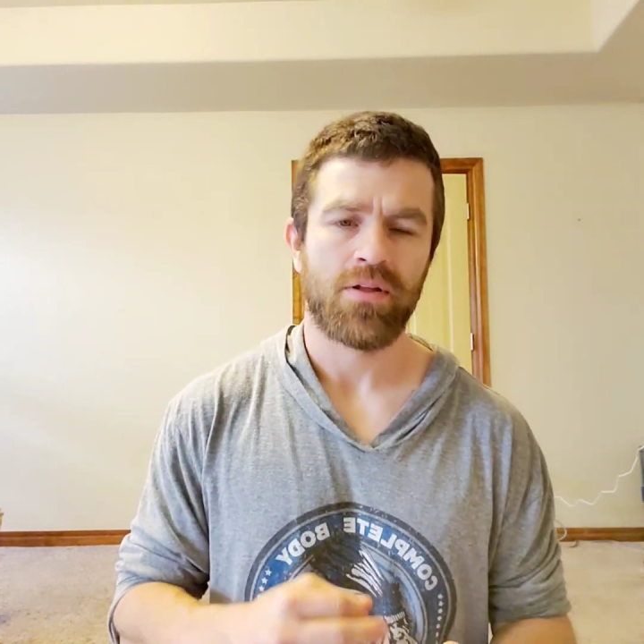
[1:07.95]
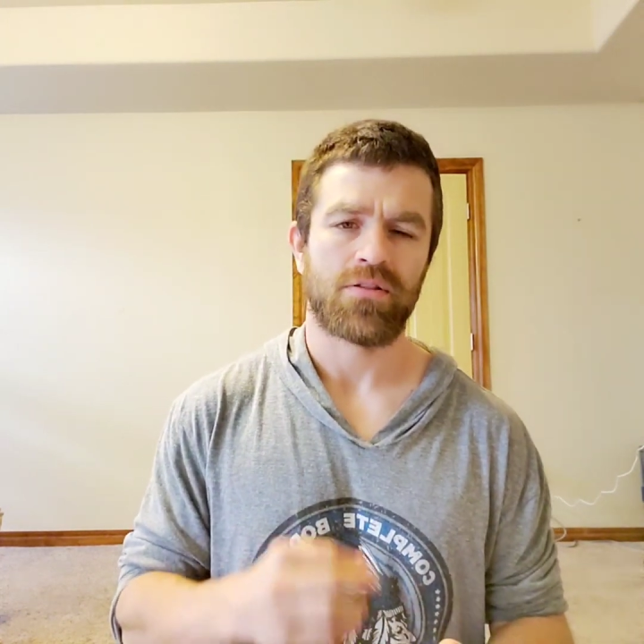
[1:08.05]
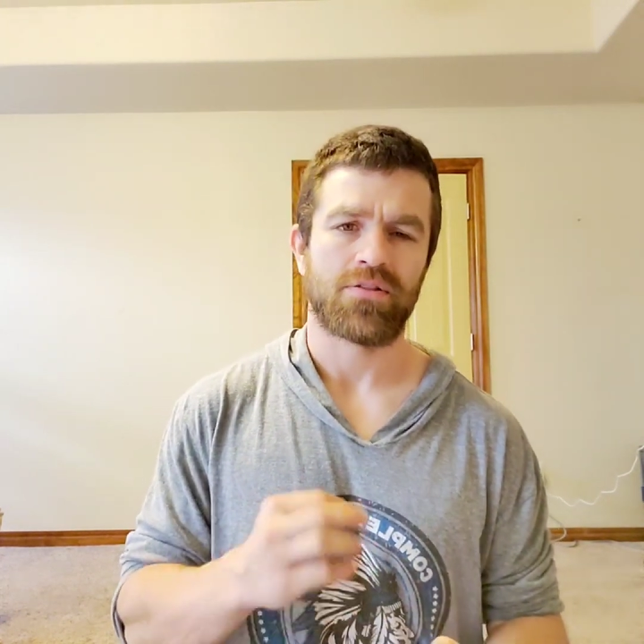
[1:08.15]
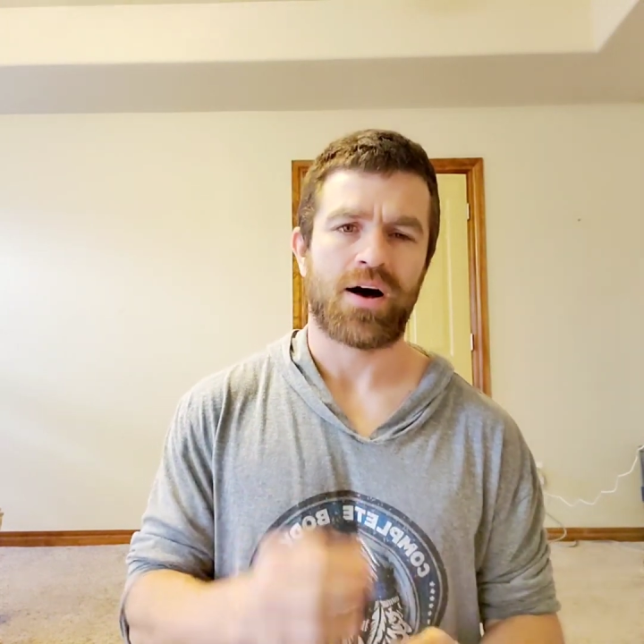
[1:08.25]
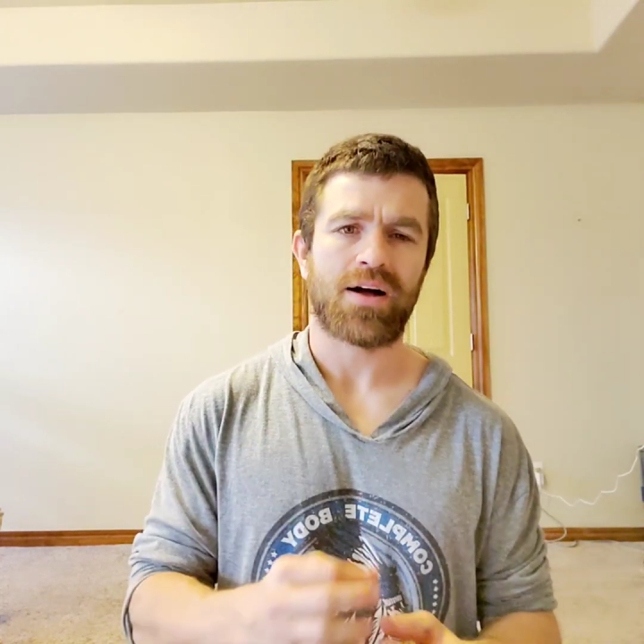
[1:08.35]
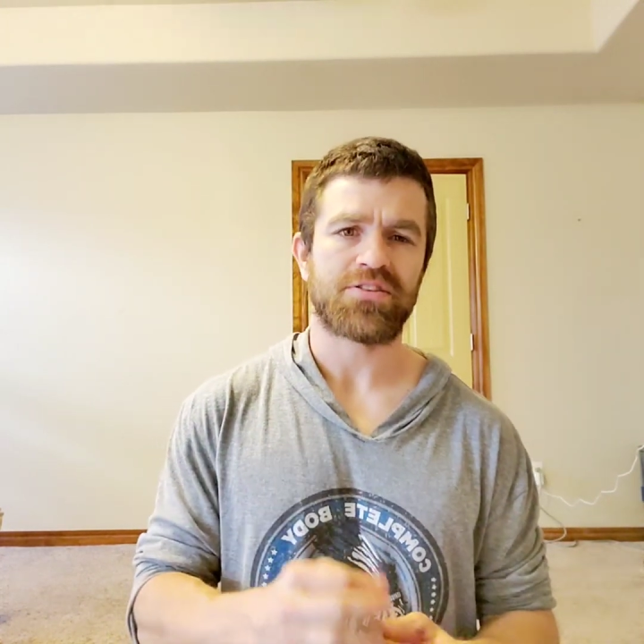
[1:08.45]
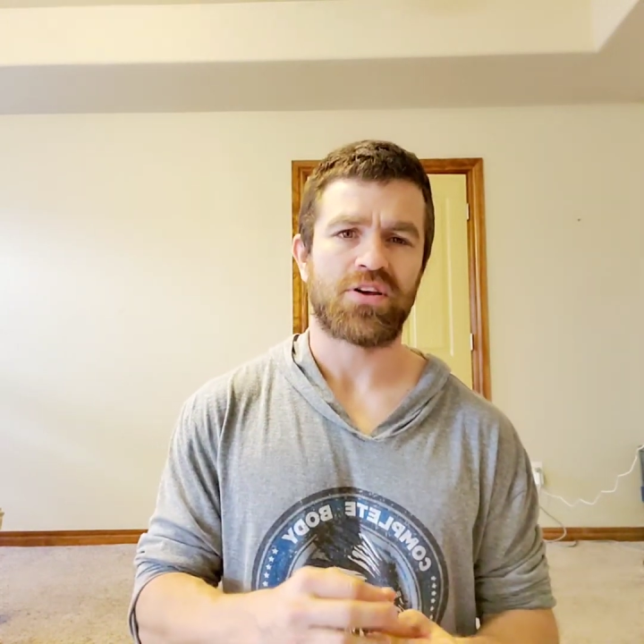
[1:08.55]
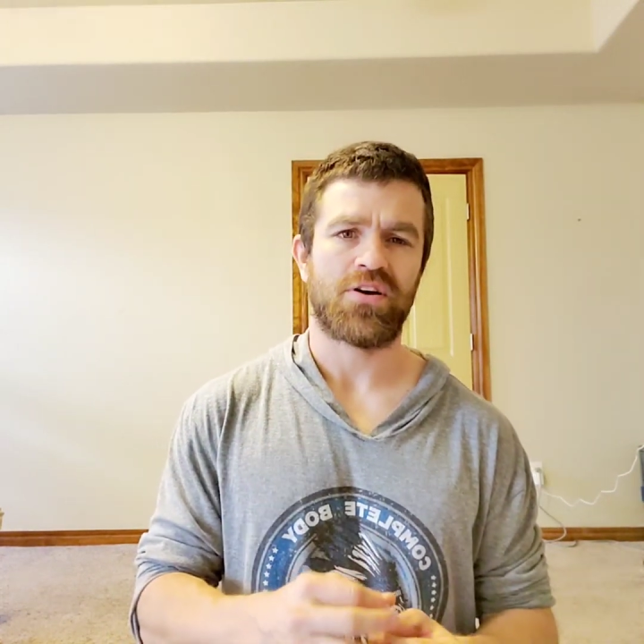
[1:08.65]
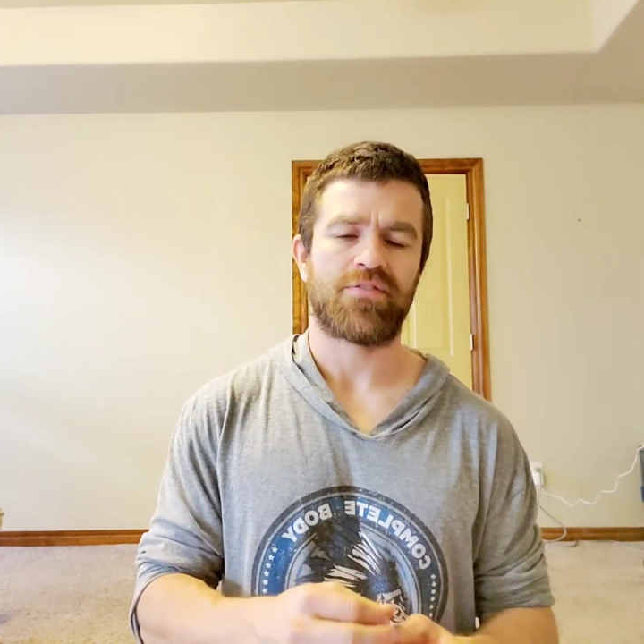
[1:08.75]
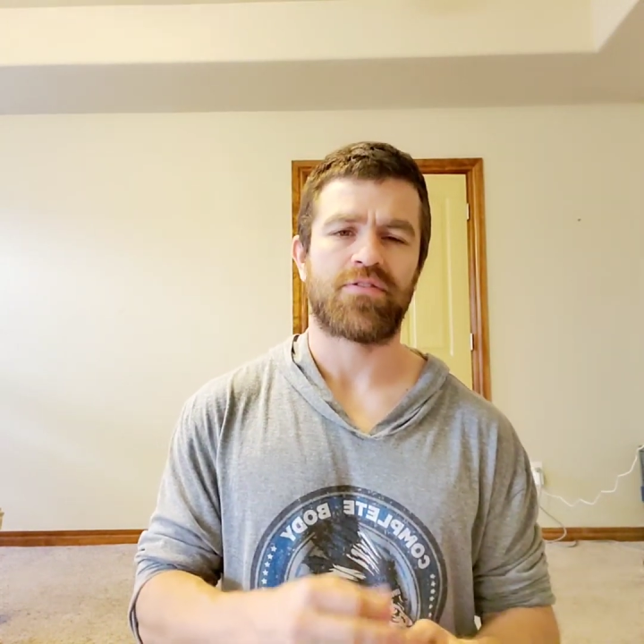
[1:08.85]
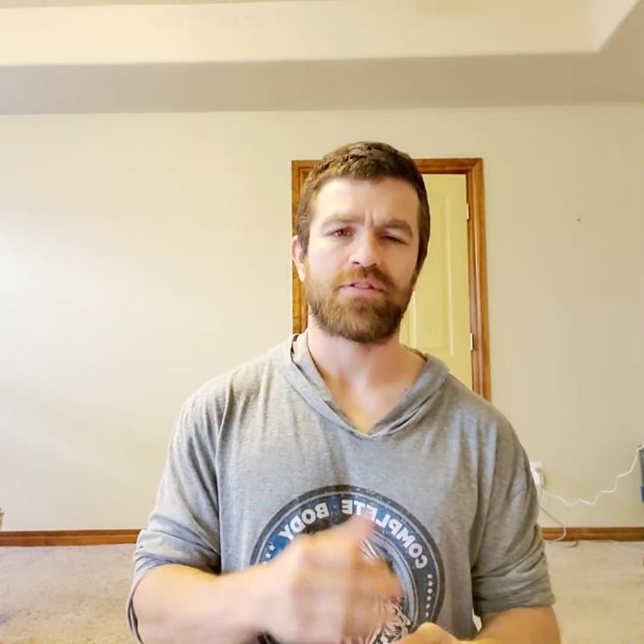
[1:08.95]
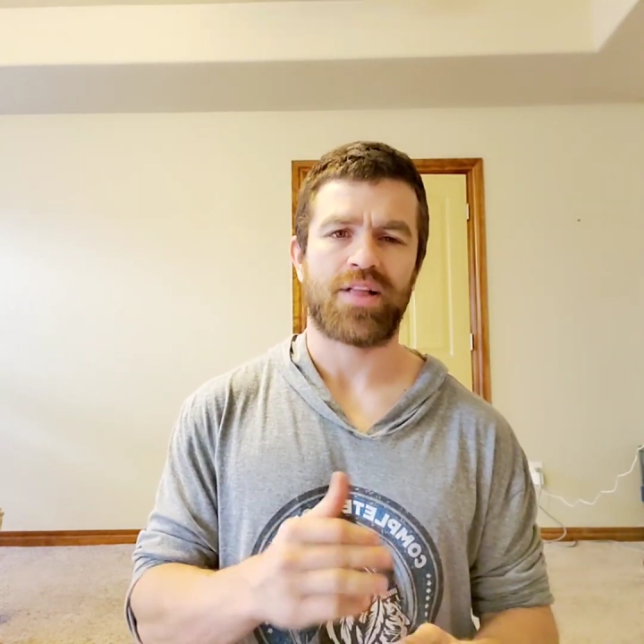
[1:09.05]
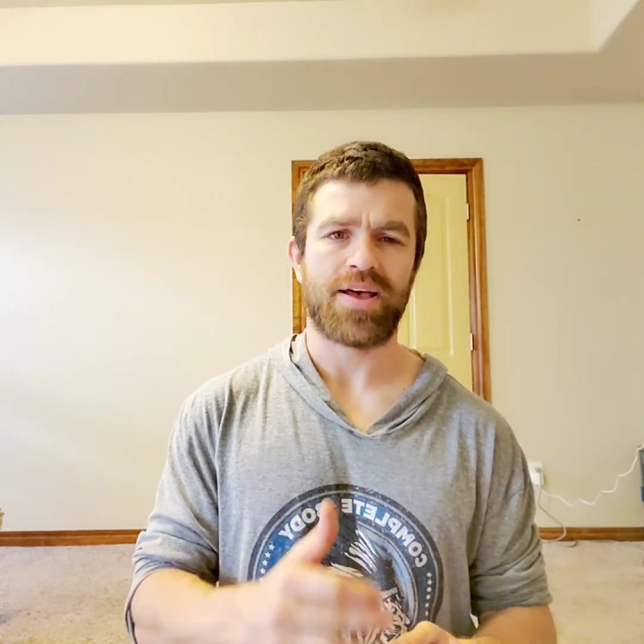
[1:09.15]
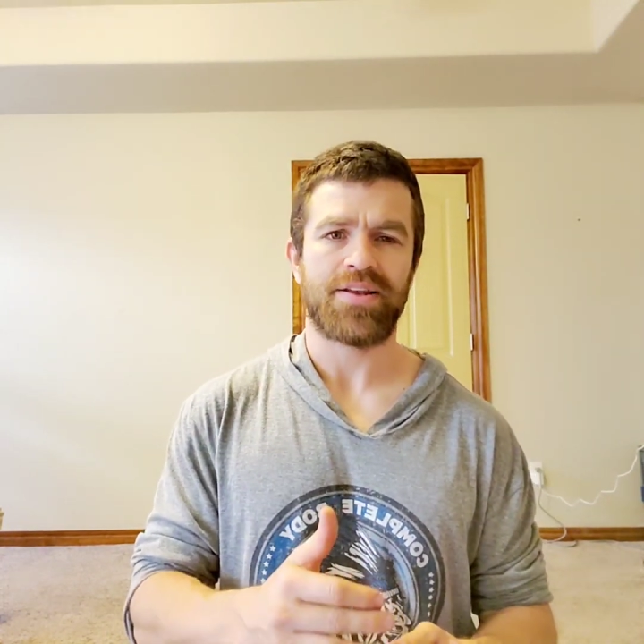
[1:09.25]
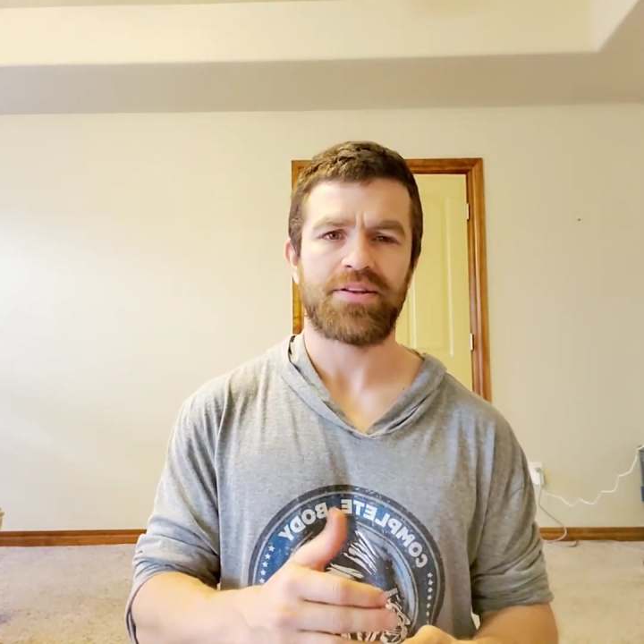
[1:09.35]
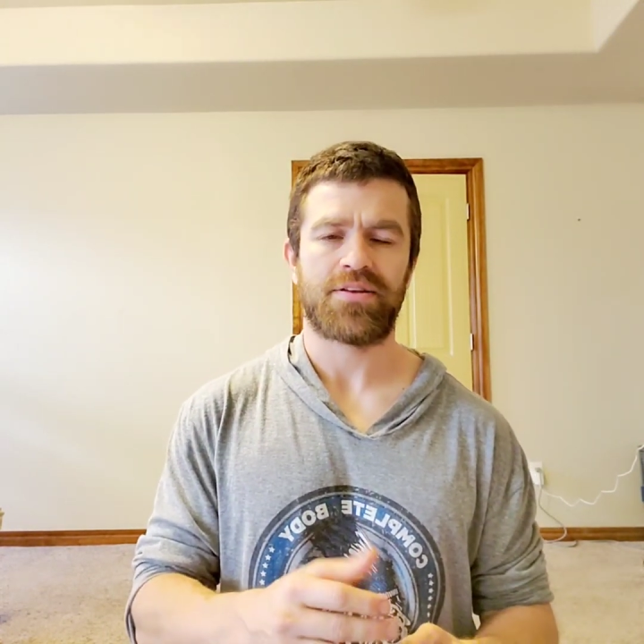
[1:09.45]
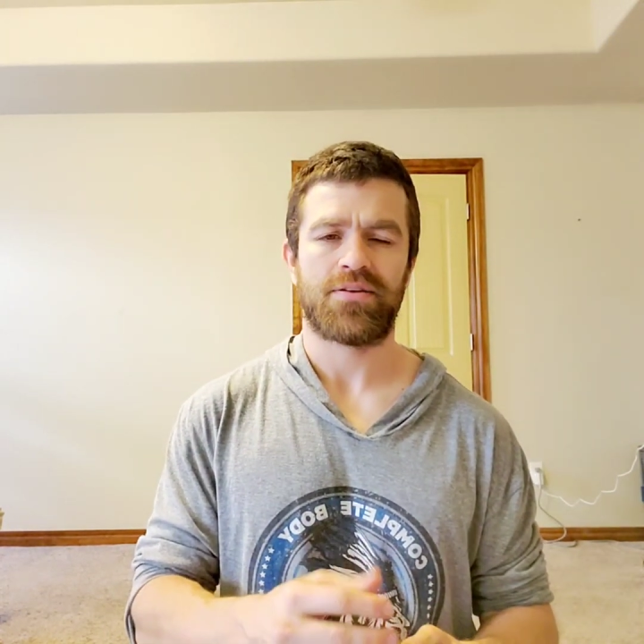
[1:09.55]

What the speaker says: lots of light